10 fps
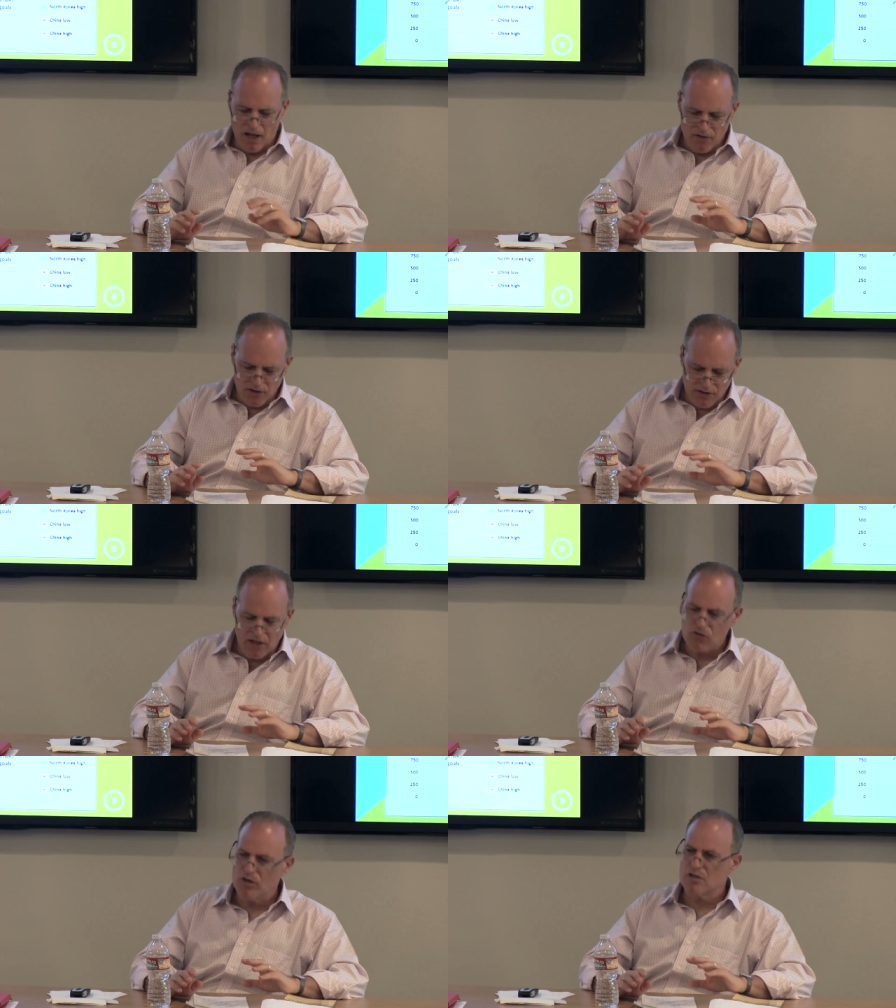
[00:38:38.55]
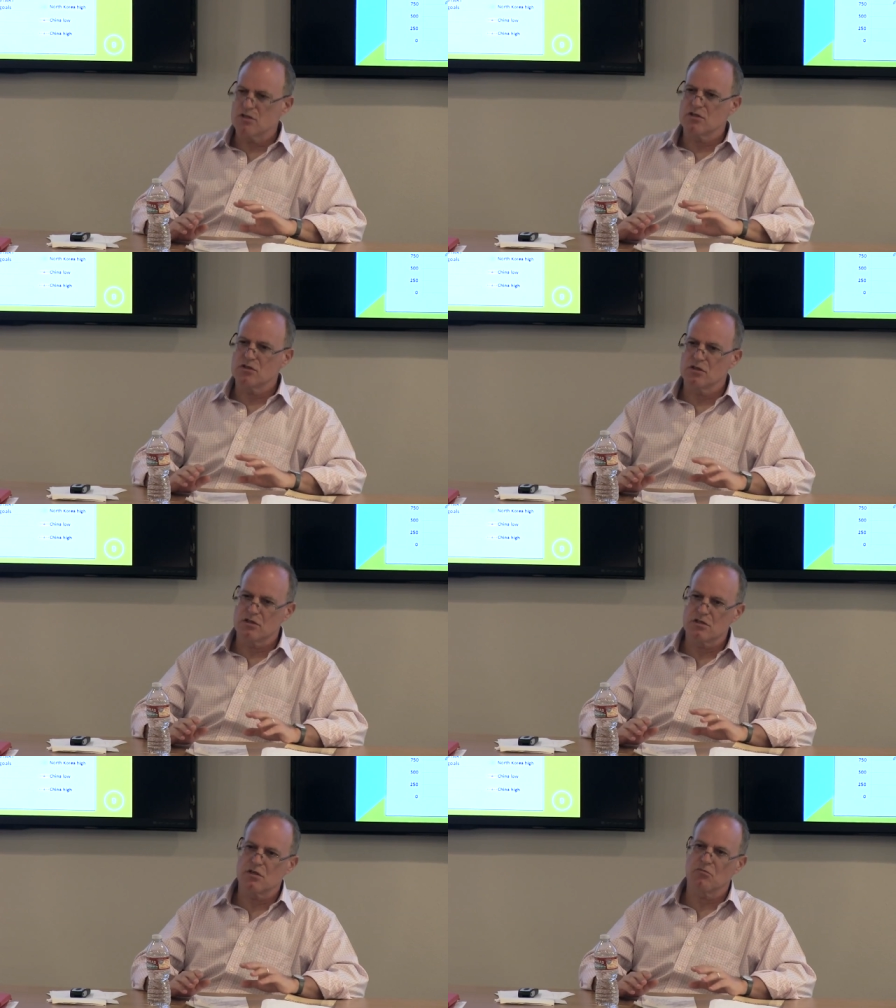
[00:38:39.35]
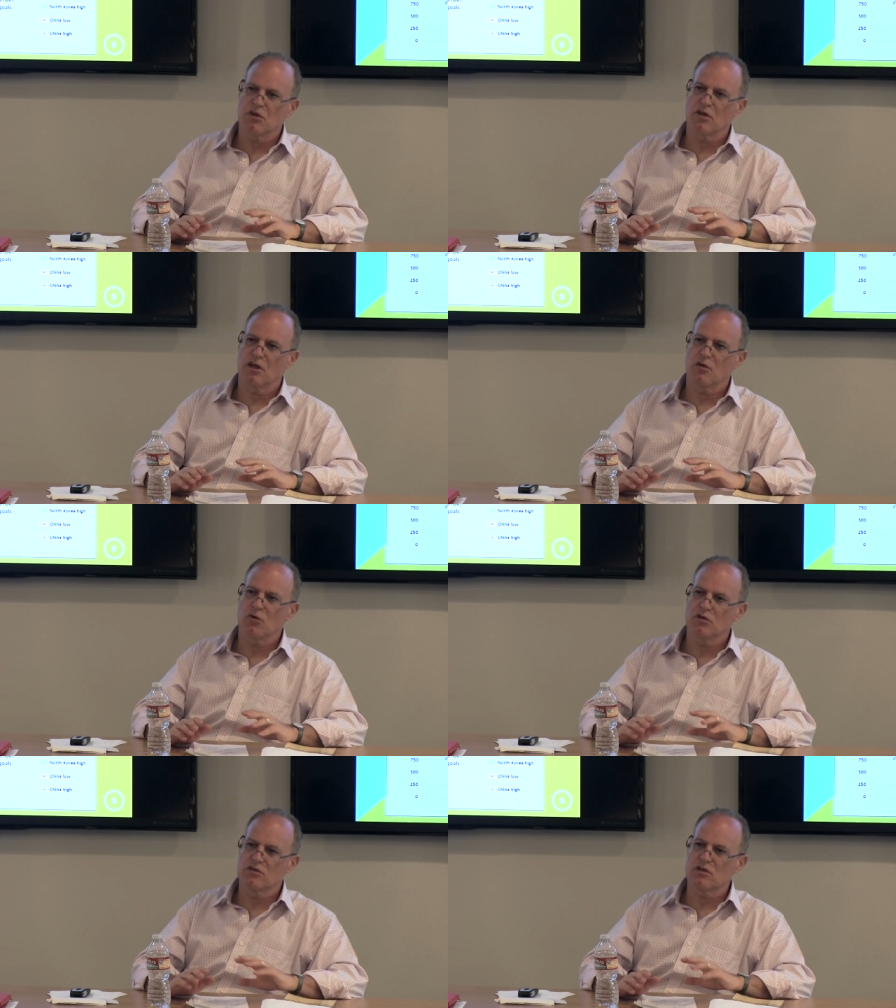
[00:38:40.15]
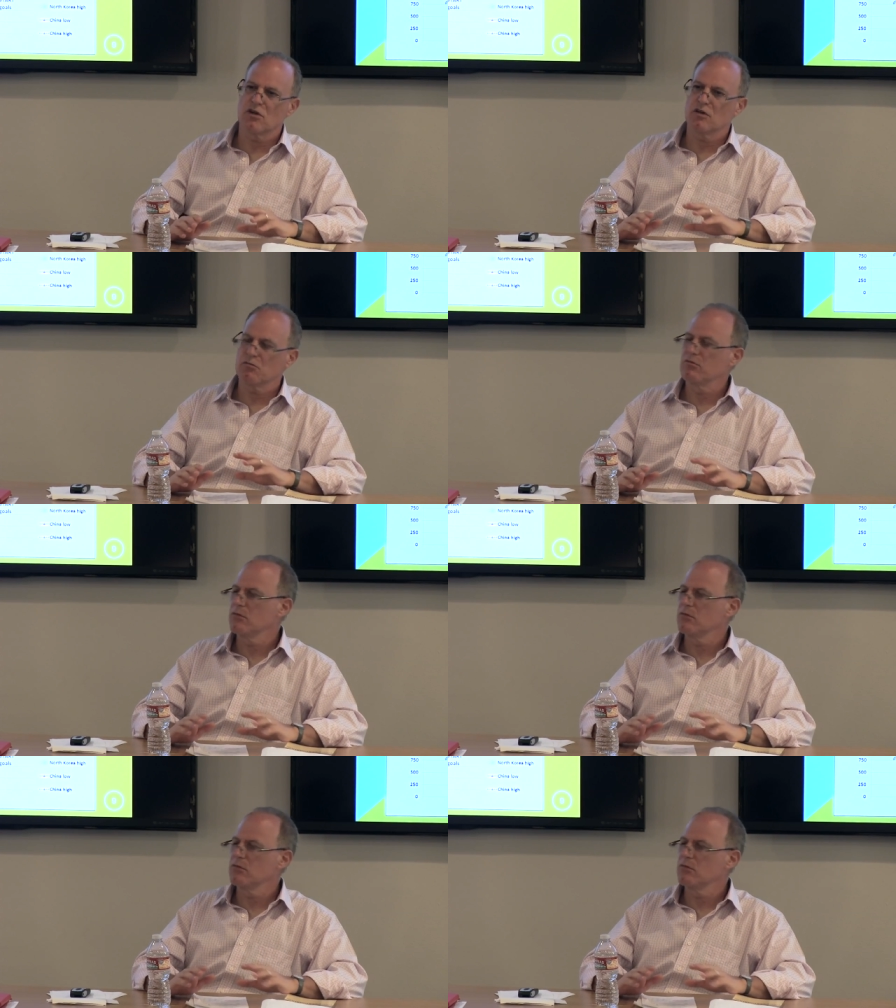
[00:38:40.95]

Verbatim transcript: I think that transition is something anyone studying,